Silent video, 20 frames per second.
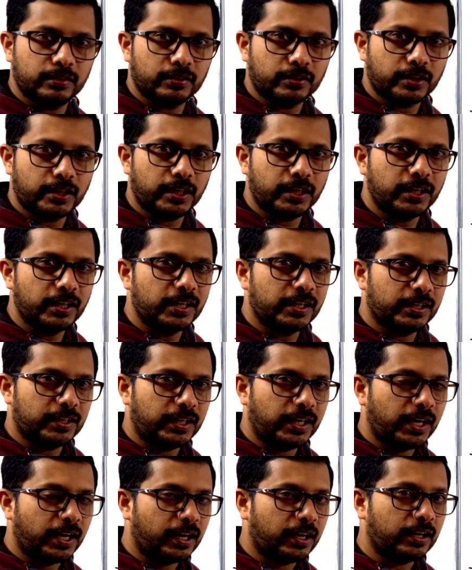Okay,
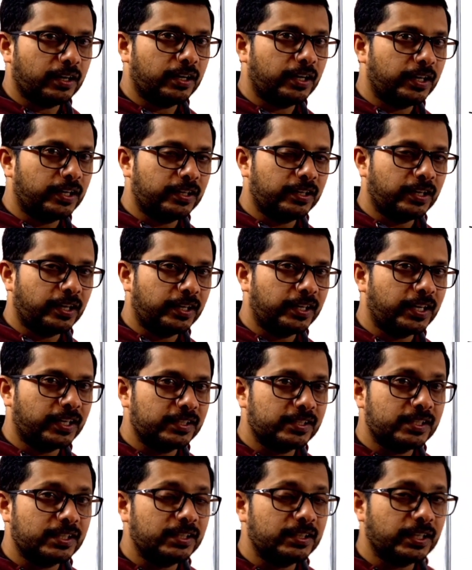yeah, I can
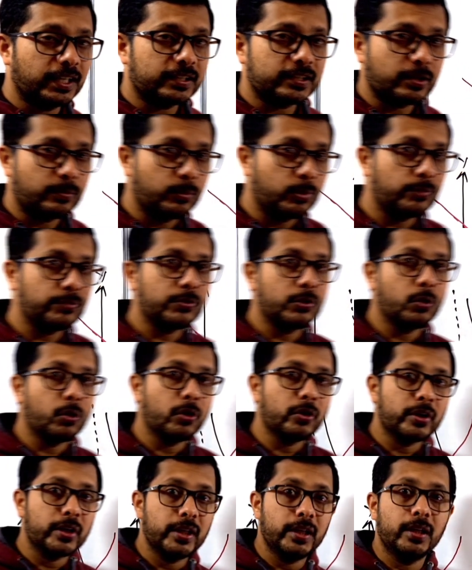see that some of you
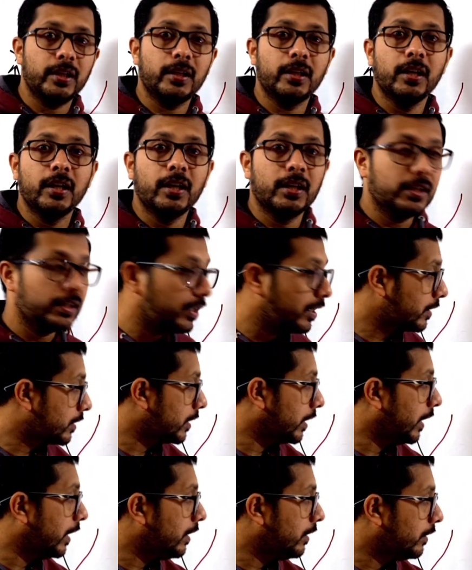already are
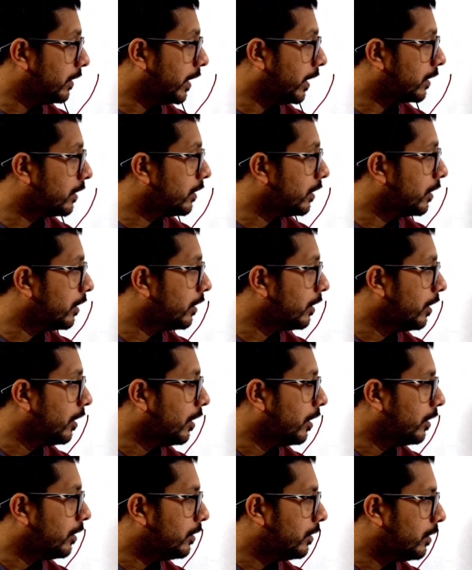saying that
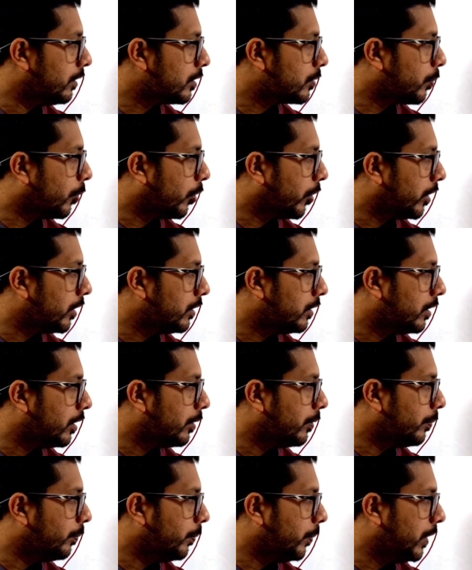this point
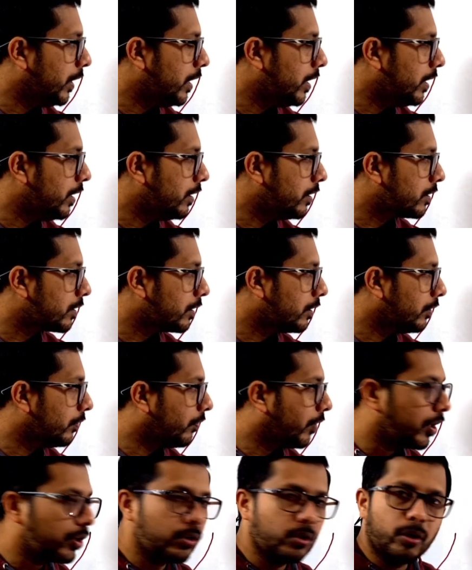b is
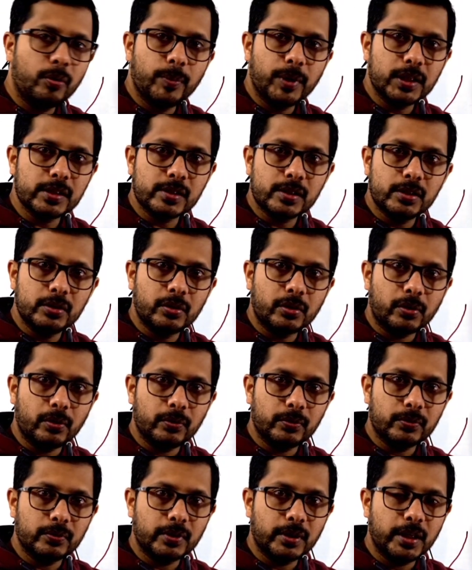1 comma
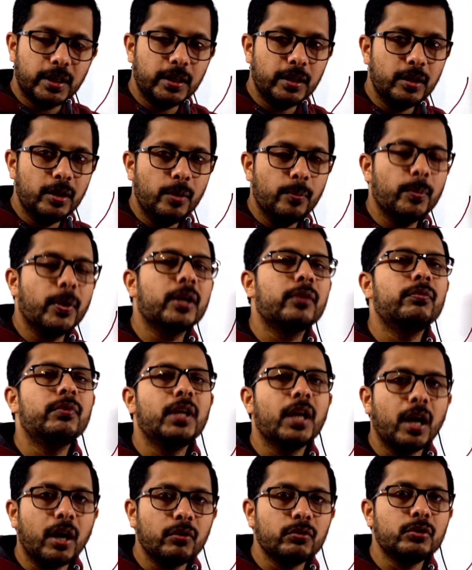0. Okay, but we
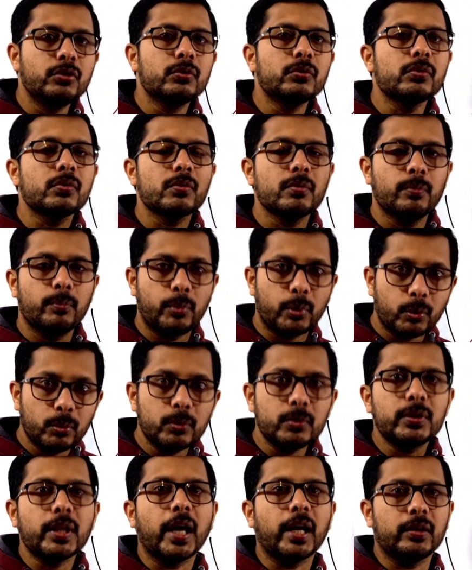have to
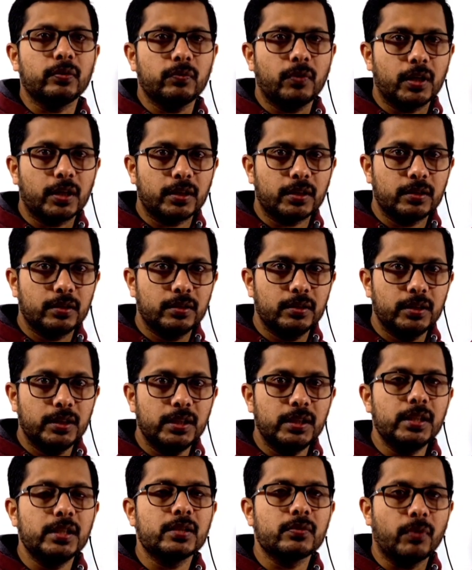prove that one,
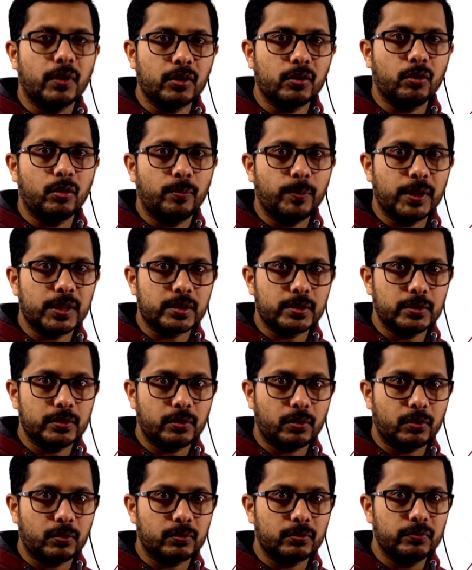it is 1 comma
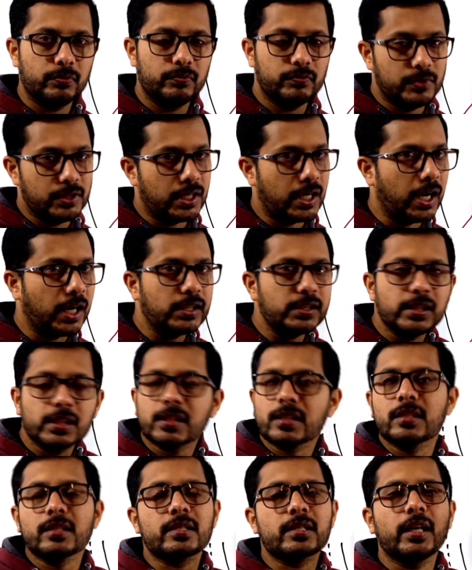0. We can't
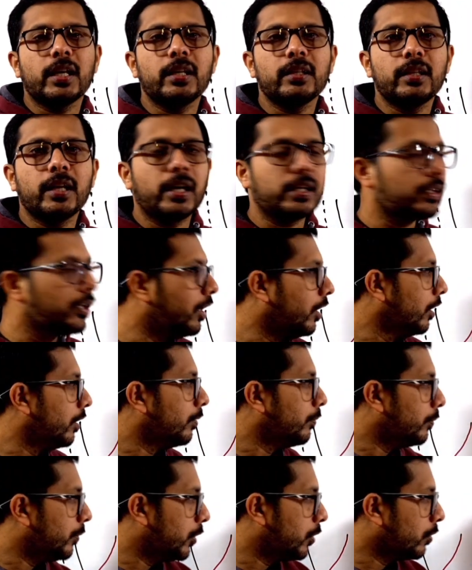just say that
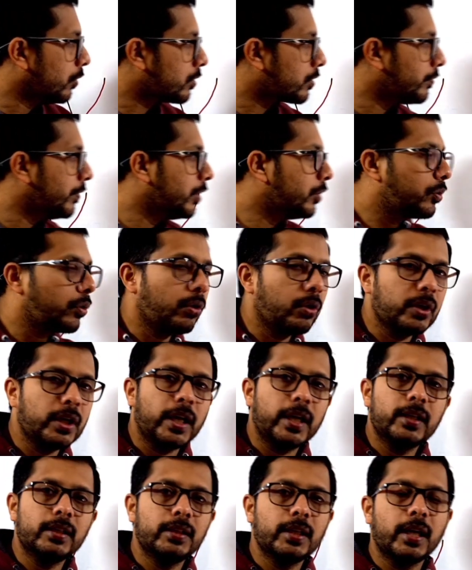because we draw
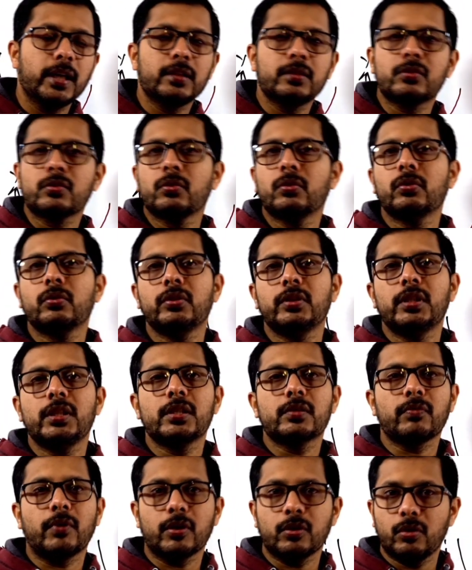like that, so it
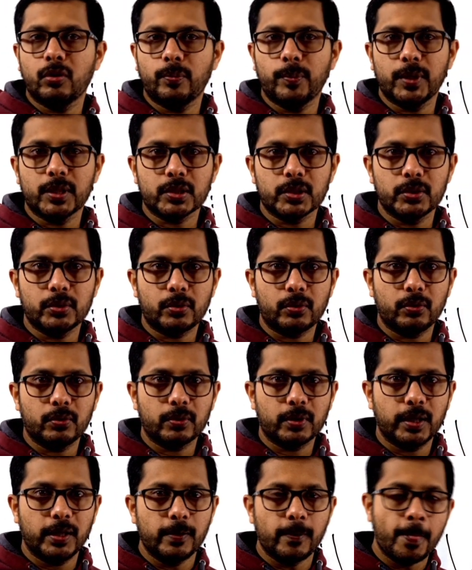is 1 comma 0.
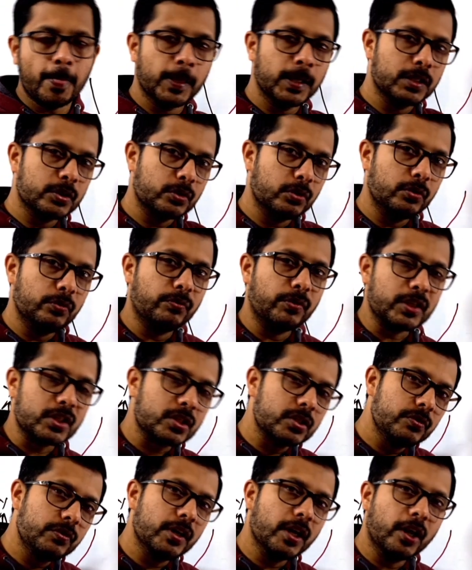Okay, so
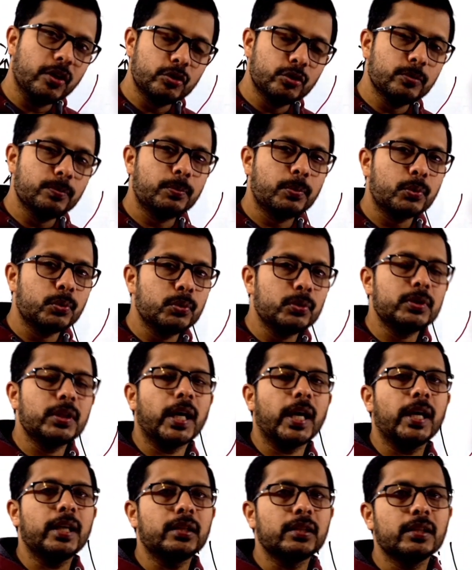first we have to prove
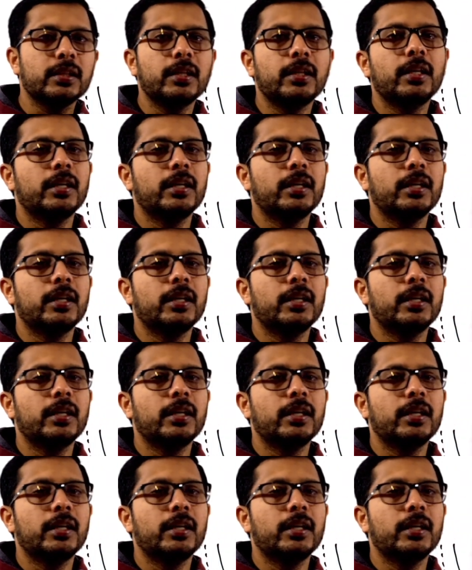that